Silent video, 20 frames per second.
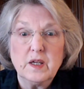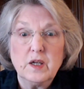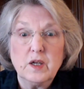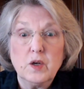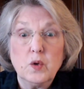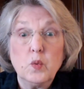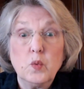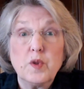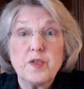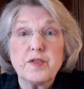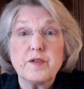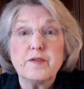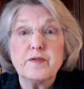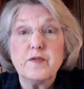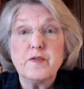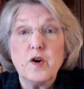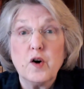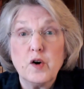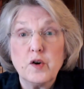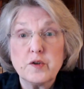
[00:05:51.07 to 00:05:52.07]
with a
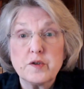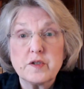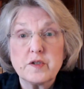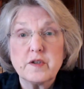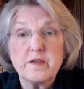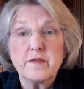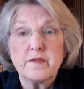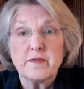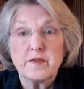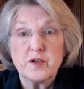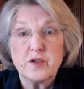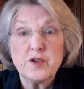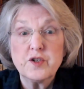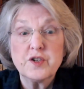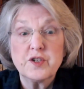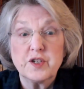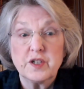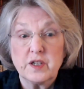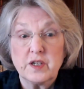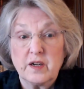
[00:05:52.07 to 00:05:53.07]
false
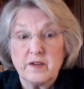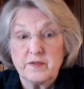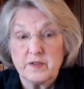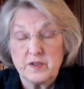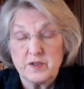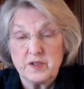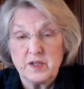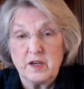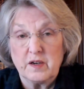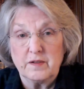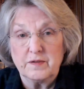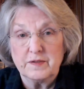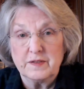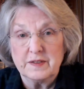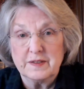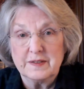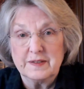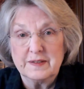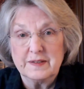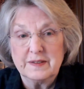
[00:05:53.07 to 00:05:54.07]
version of herself.
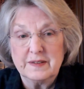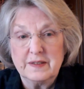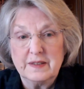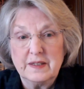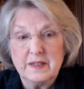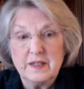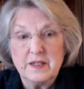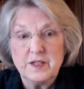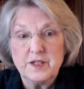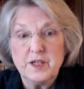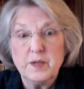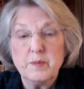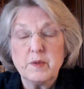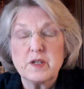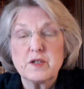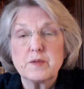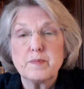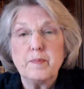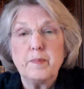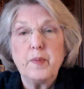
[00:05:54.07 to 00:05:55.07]
She
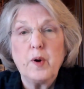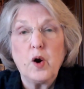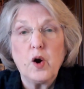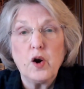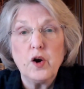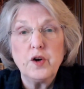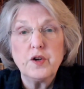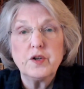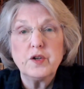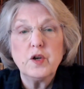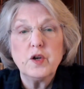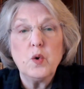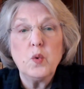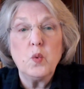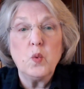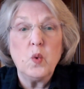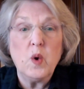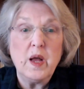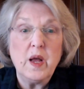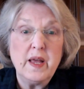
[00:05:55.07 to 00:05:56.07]
must part
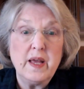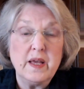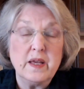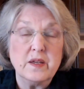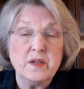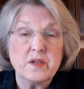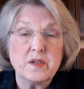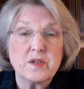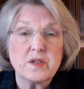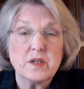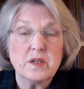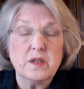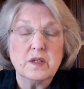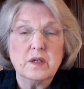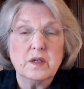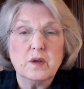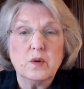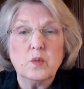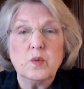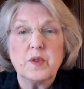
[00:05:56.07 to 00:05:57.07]
ways
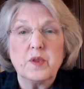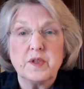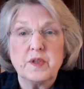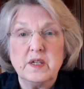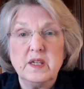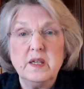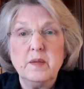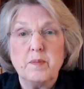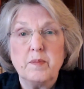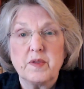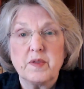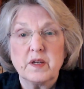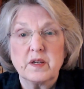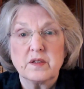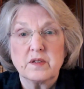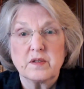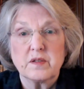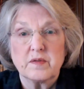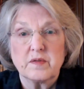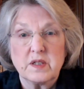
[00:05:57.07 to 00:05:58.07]
with the deep
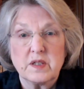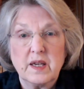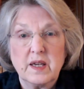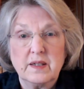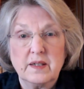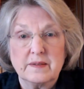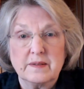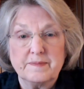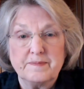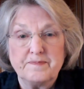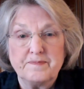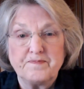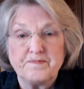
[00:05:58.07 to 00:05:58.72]
things of Satan.